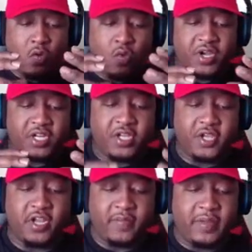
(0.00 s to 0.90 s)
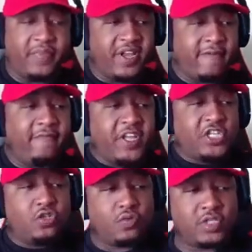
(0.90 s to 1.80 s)
What could be
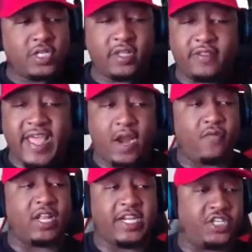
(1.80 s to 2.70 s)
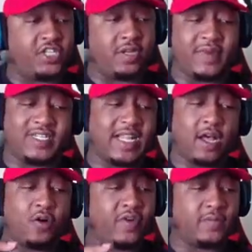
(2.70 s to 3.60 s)
beneficial to that relationship, and it's
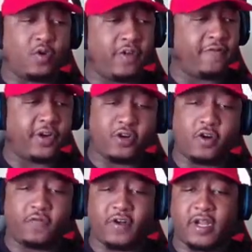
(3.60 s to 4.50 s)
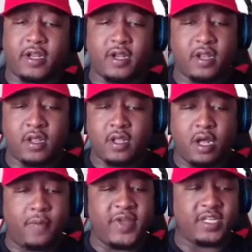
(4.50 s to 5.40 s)
not always boyfriend, girlfriend, um,